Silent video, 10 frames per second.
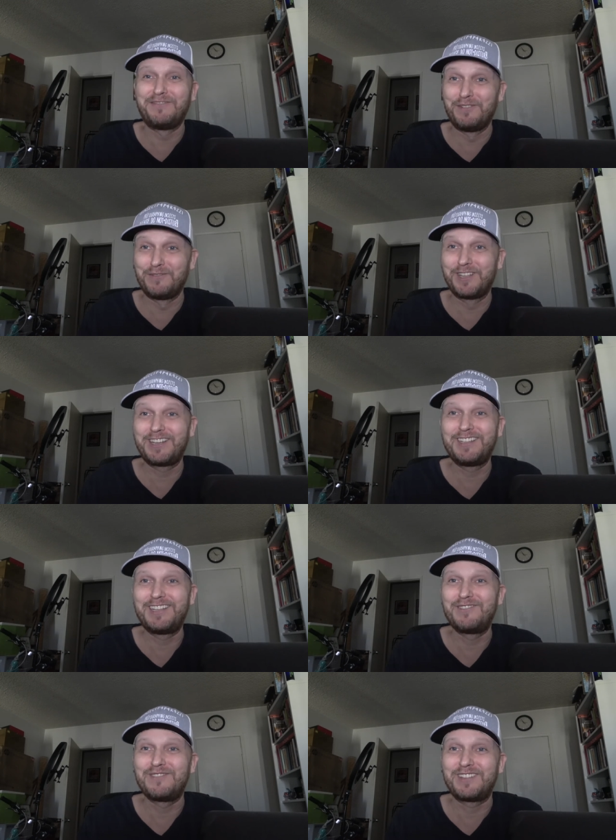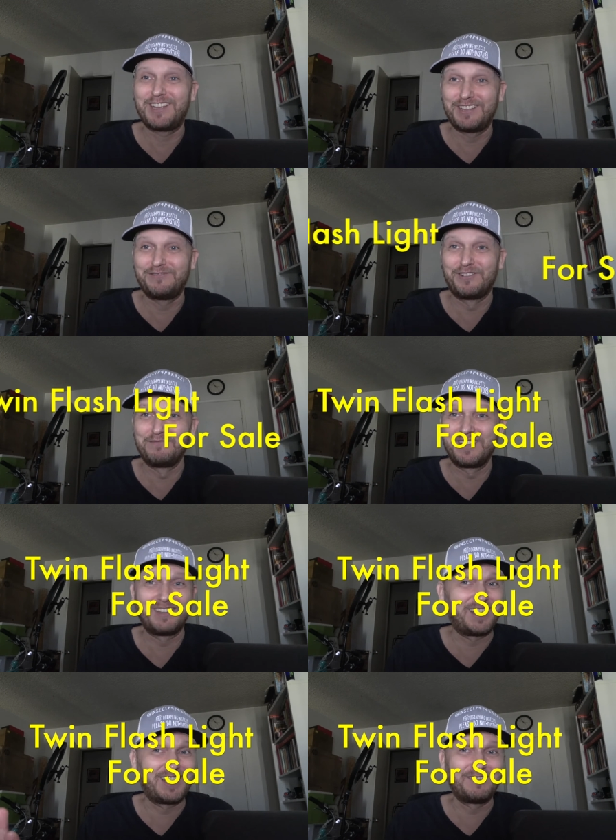if you want to get that one get it from
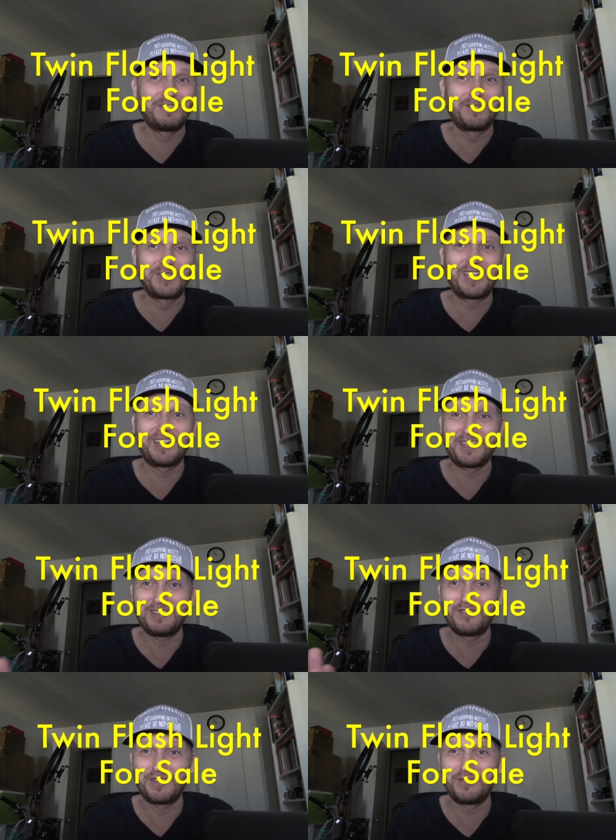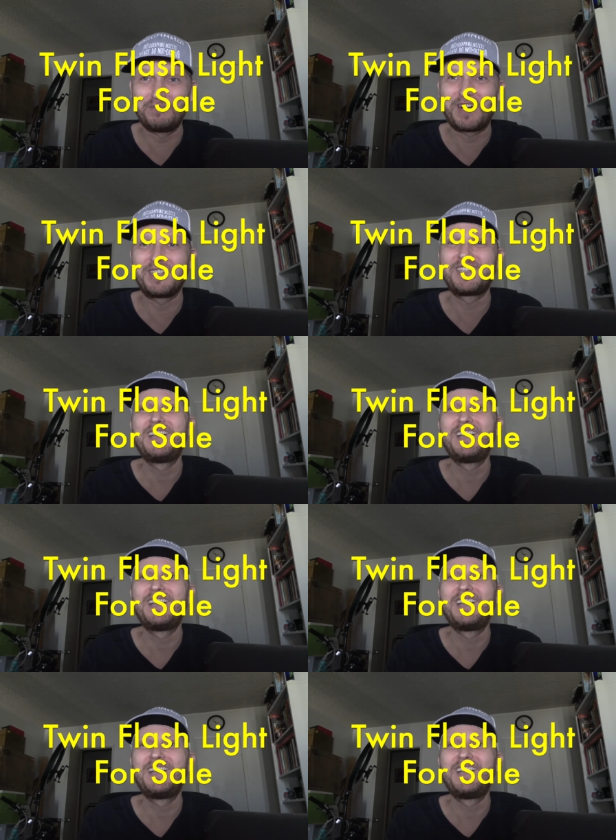me i have it for sale i give you a good price